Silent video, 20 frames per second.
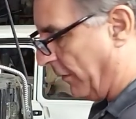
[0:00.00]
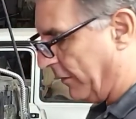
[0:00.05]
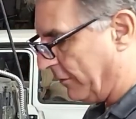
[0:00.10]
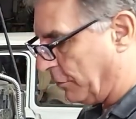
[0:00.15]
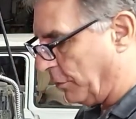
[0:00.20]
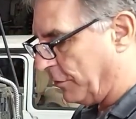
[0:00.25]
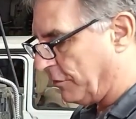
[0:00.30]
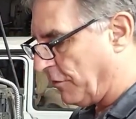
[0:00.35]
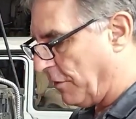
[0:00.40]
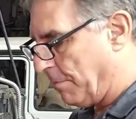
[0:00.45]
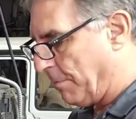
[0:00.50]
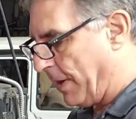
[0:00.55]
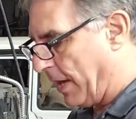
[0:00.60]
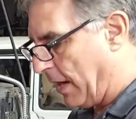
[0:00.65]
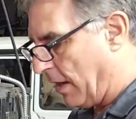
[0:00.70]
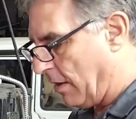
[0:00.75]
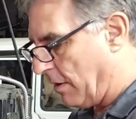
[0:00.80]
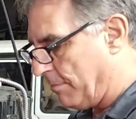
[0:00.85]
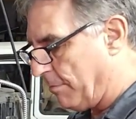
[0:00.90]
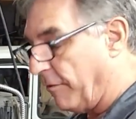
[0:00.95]
This was
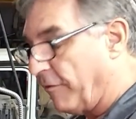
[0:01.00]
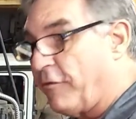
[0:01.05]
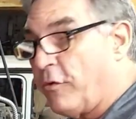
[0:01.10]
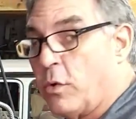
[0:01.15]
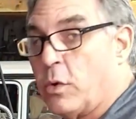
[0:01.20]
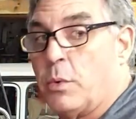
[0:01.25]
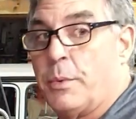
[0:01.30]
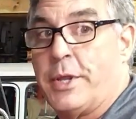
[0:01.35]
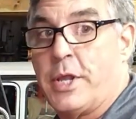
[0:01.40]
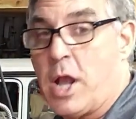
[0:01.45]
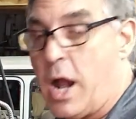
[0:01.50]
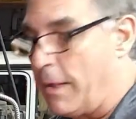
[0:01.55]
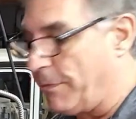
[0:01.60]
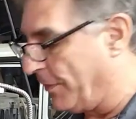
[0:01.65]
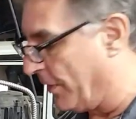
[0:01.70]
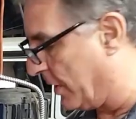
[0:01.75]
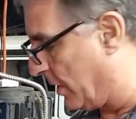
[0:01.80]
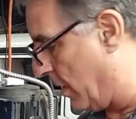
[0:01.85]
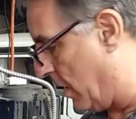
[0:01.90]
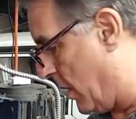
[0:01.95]
repaired before we
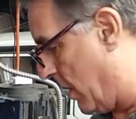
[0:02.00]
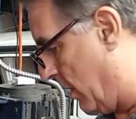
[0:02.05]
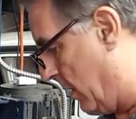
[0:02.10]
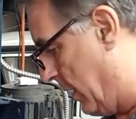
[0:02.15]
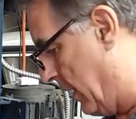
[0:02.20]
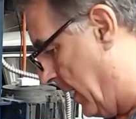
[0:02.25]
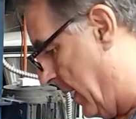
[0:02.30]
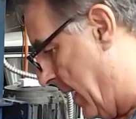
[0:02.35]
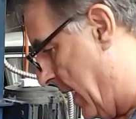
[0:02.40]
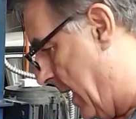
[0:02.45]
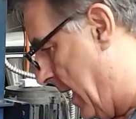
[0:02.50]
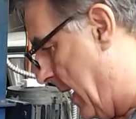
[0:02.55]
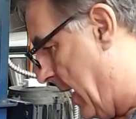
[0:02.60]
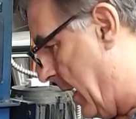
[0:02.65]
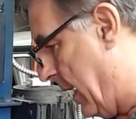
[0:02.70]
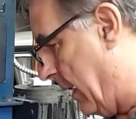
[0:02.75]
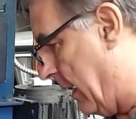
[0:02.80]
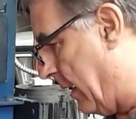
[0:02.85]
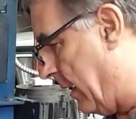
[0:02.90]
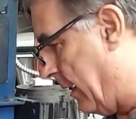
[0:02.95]
got the car.
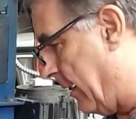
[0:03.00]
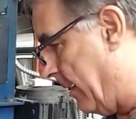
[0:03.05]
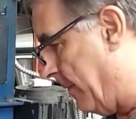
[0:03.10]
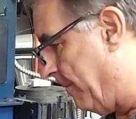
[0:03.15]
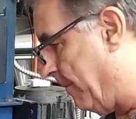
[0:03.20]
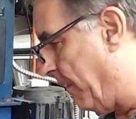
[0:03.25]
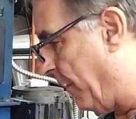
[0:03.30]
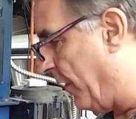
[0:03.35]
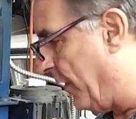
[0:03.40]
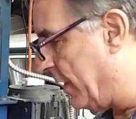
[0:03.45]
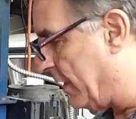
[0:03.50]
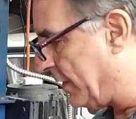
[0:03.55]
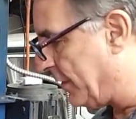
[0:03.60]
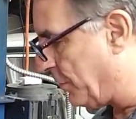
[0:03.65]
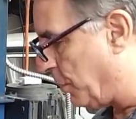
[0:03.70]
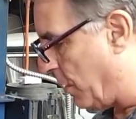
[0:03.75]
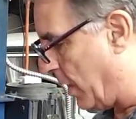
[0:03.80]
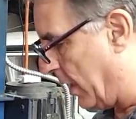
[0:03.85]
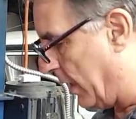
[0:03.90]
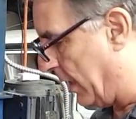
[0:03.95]

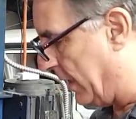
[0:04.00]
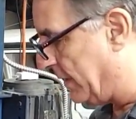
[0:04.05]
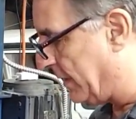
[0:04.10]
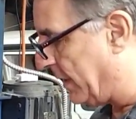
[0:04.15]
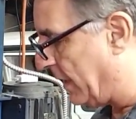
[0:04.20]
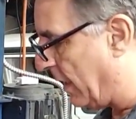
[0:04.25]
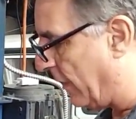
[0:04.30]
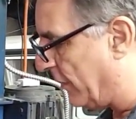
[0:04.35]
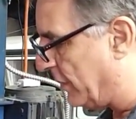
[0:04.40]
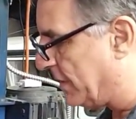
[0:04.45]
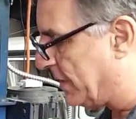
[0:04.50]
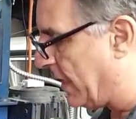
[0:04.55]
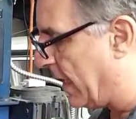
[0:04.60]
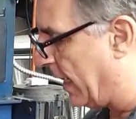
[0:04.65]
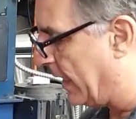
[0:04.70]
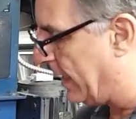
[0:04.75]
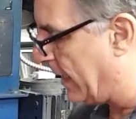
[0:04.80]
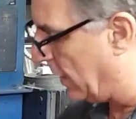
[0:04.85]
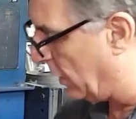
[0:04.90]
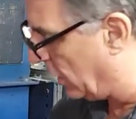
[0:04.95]
This one is the other
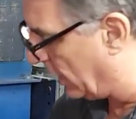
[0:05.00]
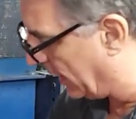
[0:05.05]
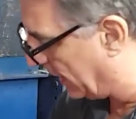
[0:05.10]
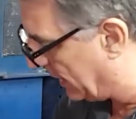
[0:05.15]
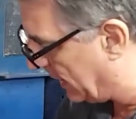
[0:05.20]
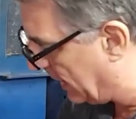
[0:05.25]
side. Now look at